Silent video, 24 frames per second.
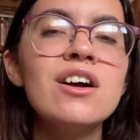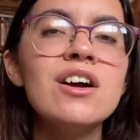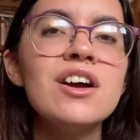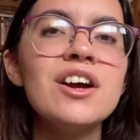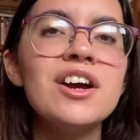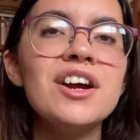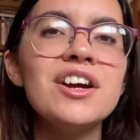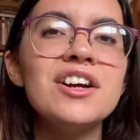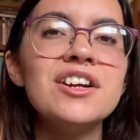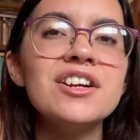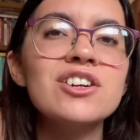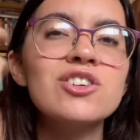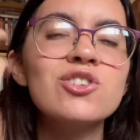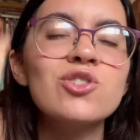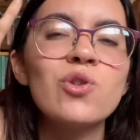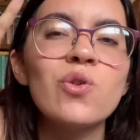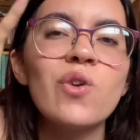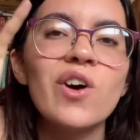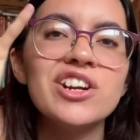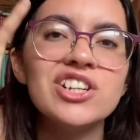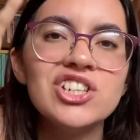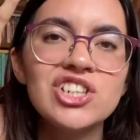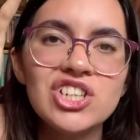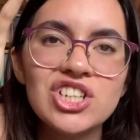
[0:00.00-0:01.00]

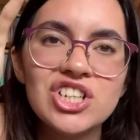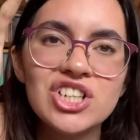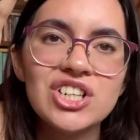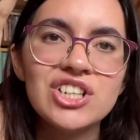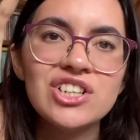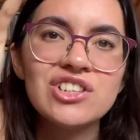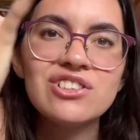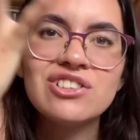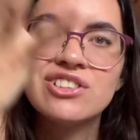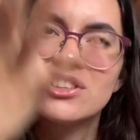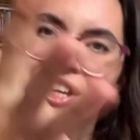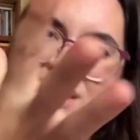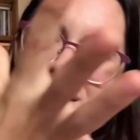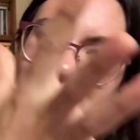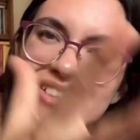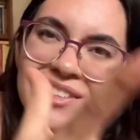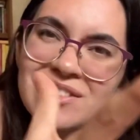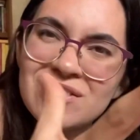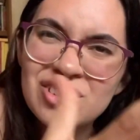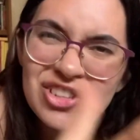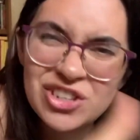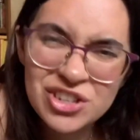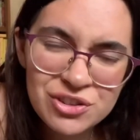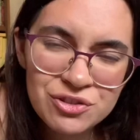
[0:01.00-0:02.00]
crunchy
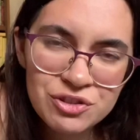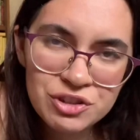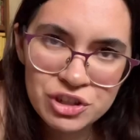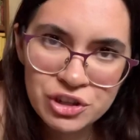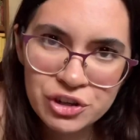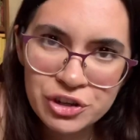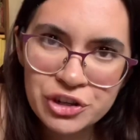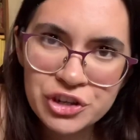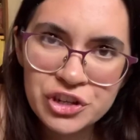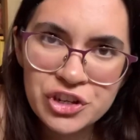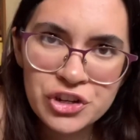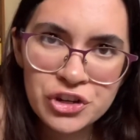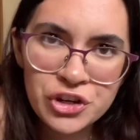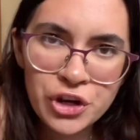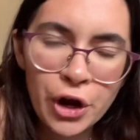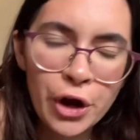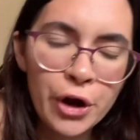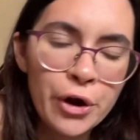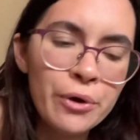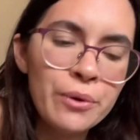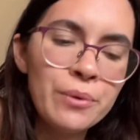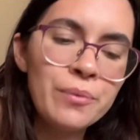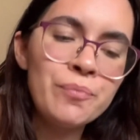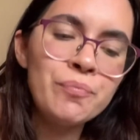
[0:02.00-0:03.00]
exterior, you
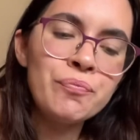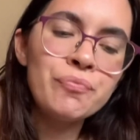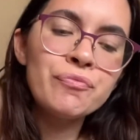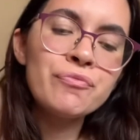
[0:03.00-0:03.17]
know.